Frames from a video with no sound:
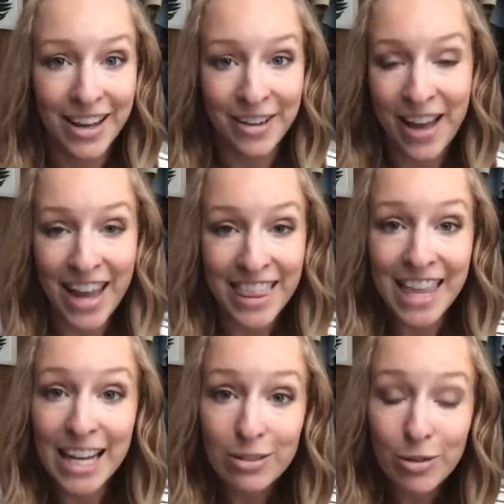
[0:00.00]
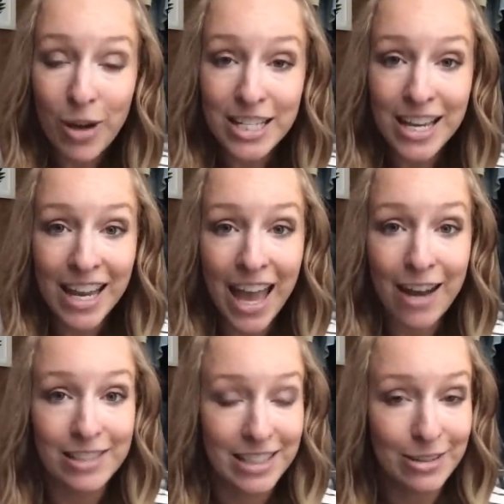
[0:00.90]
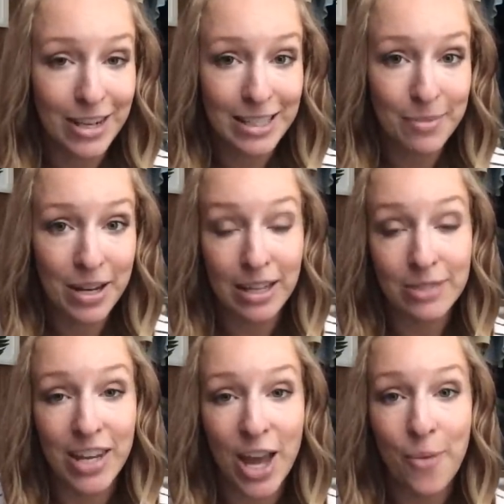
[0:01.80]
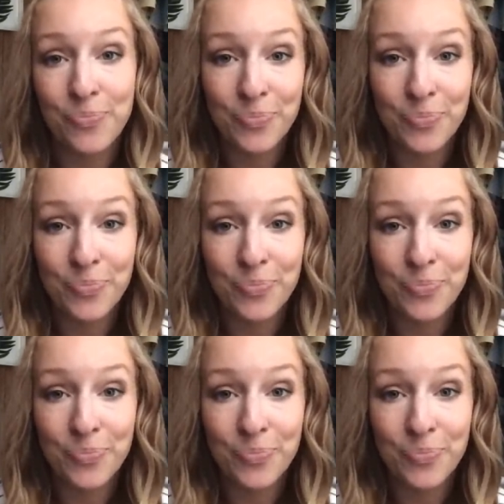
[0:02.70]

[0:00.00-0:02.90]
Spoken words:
Okay, thanks for watching, and I'll see you guys in my next video.